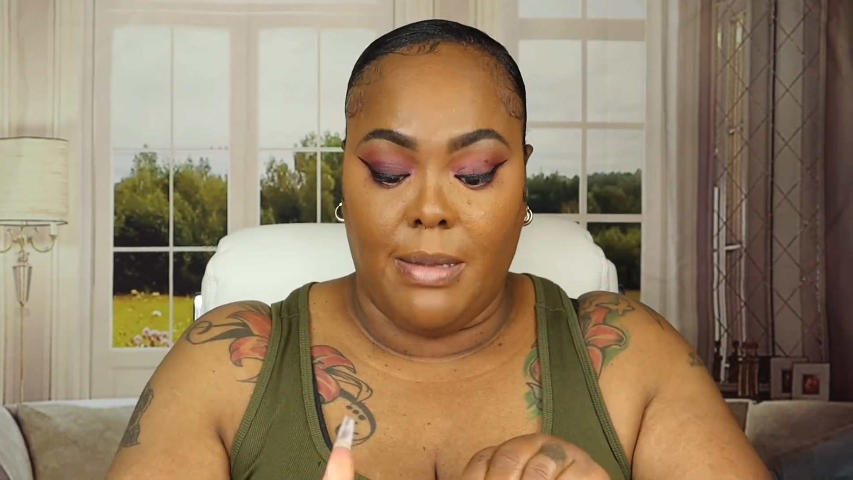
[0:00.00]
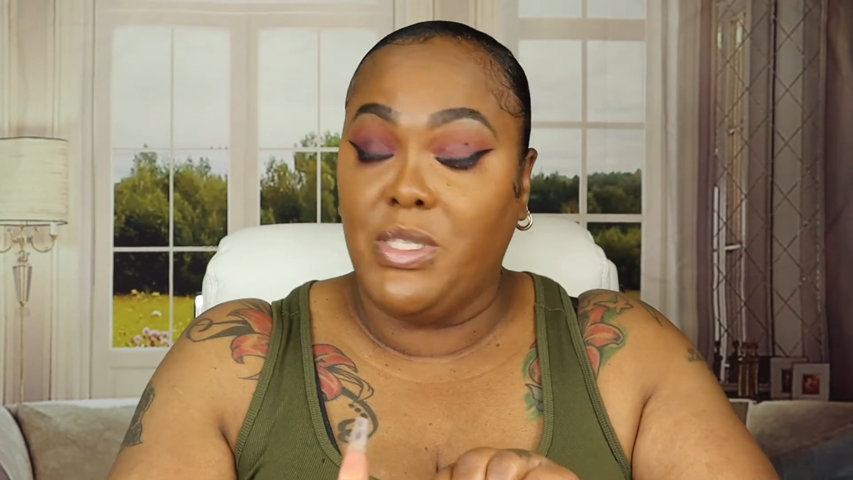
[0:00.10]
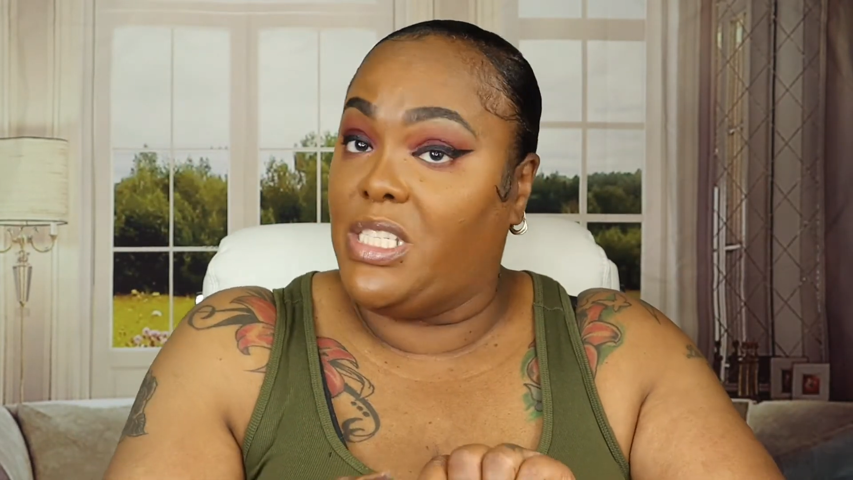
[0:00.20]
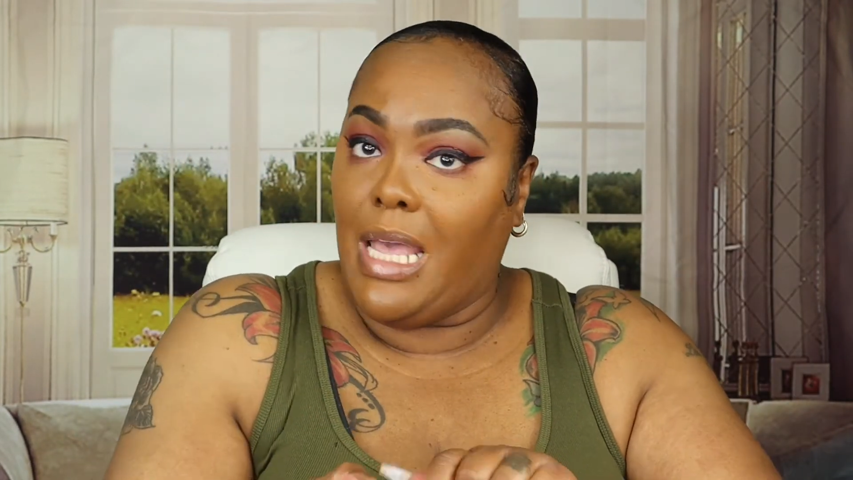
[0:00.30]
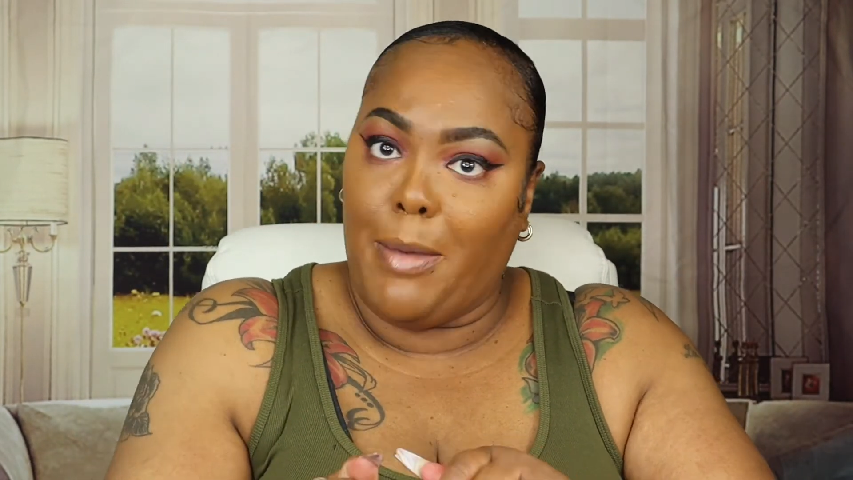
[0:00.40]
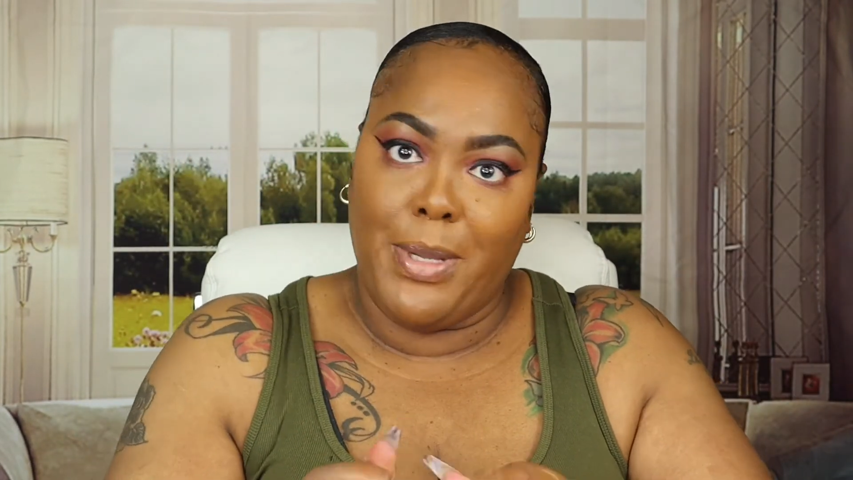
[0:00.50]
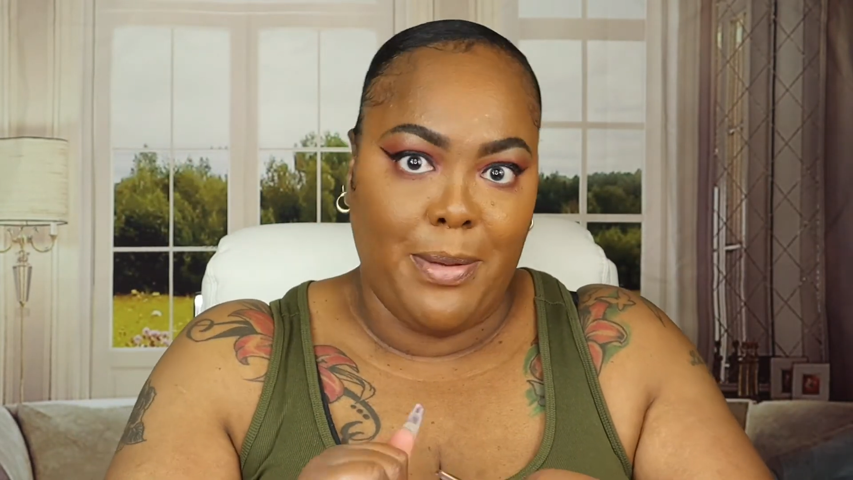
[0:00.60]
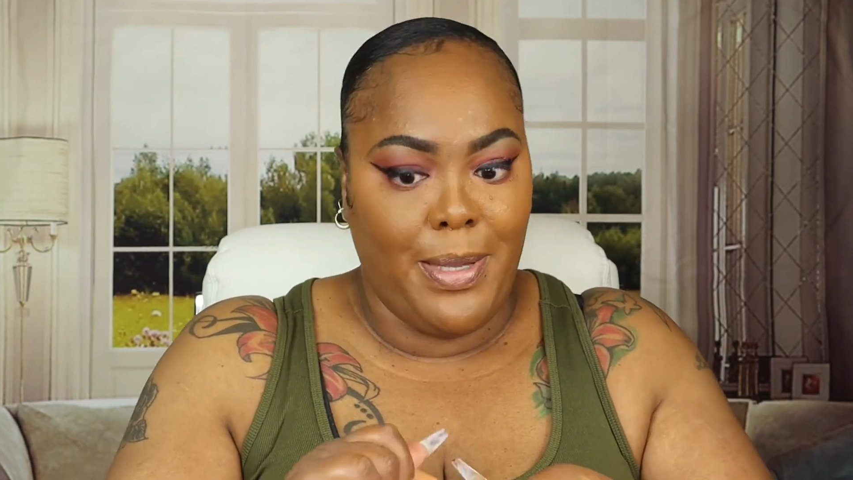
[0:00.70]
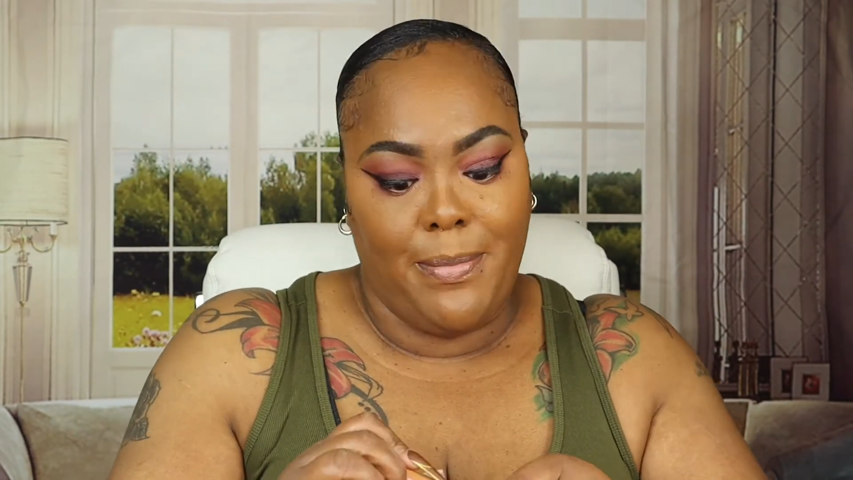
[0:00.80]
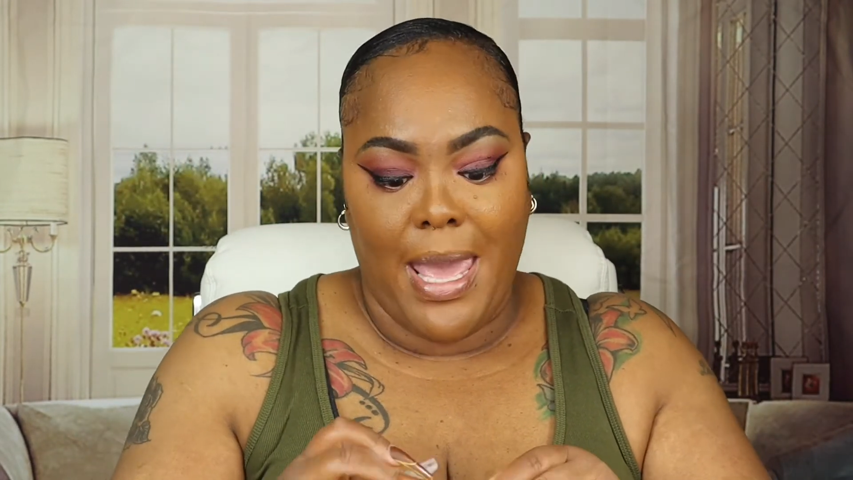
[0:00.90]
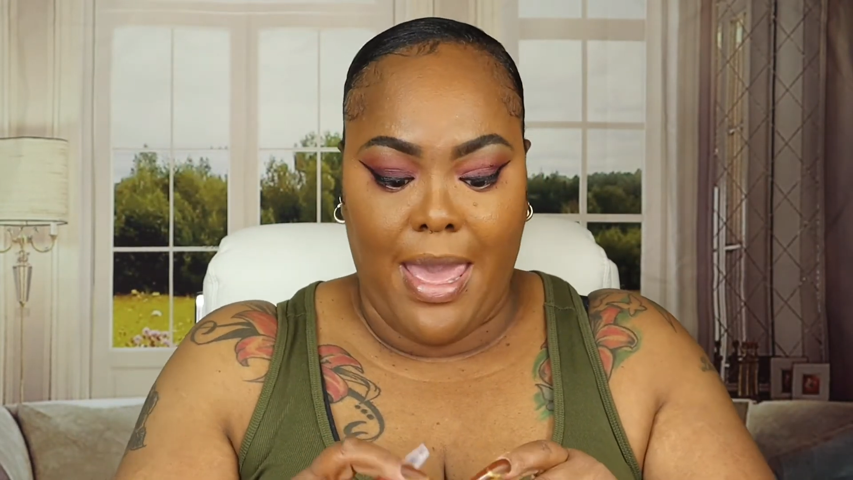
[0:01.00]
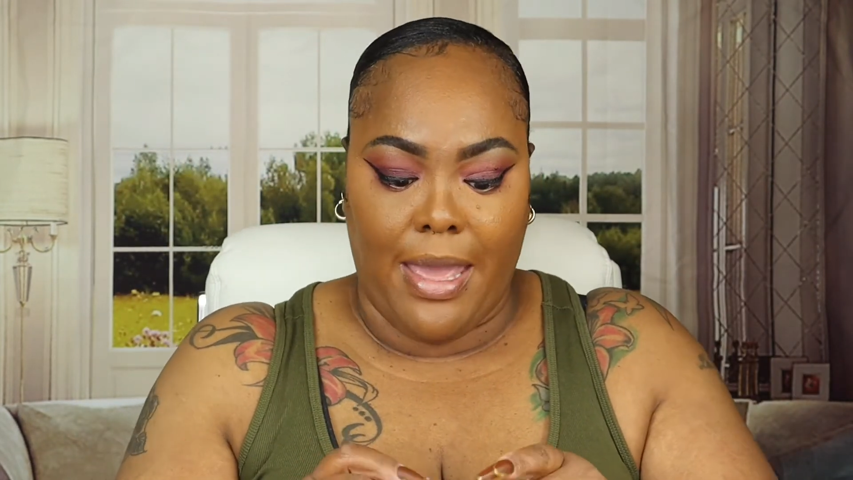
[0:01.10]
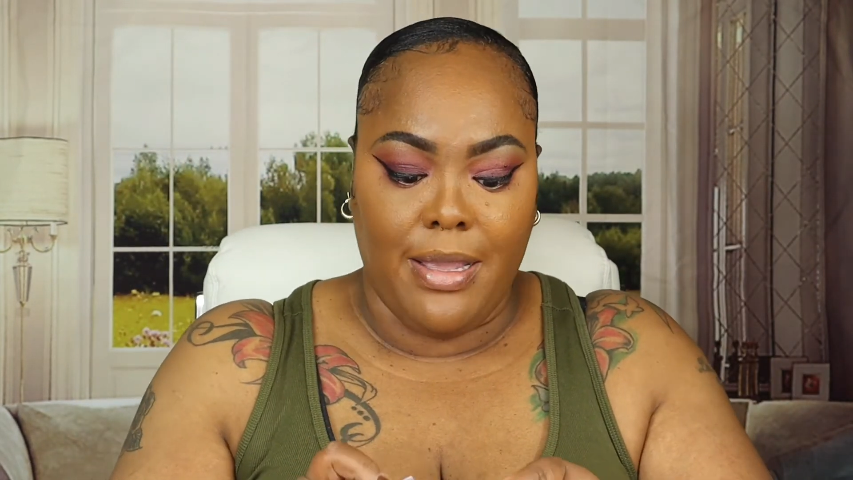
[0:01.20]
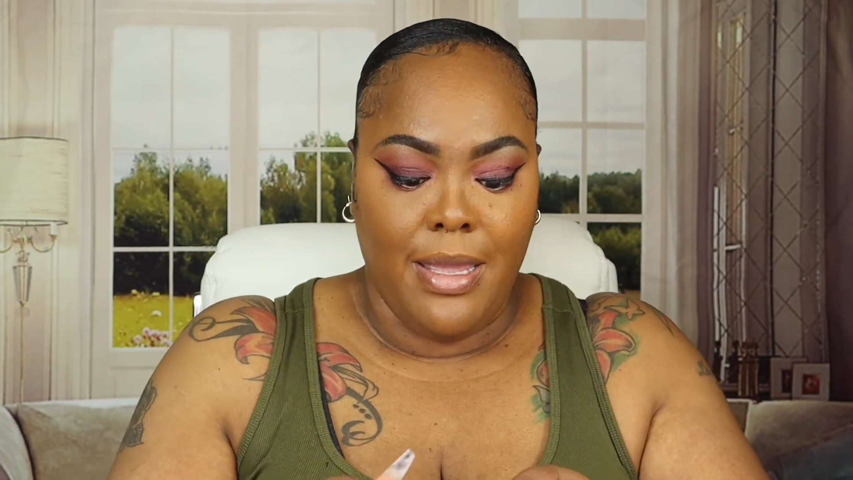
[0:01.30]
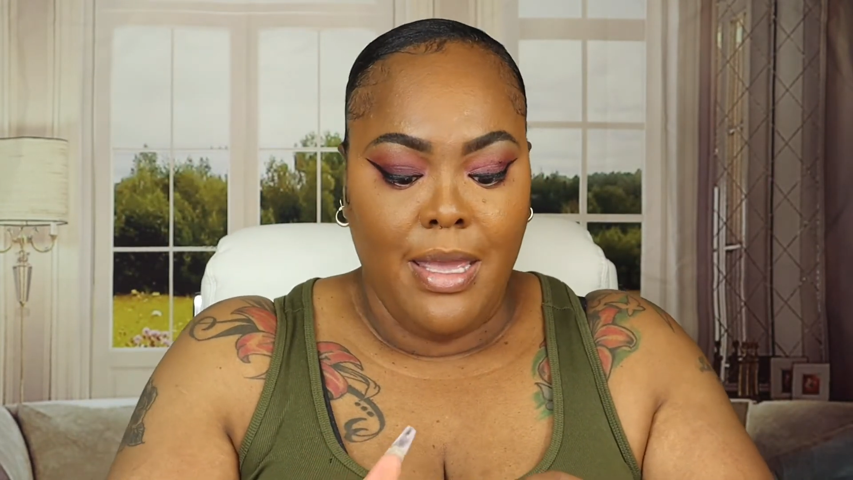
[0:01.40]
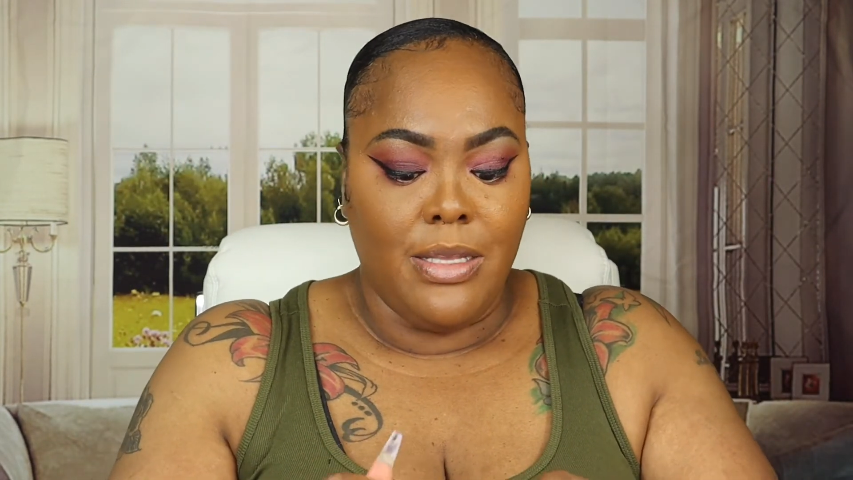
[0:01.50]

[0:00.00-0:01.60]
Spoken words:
I'm just happy to be back.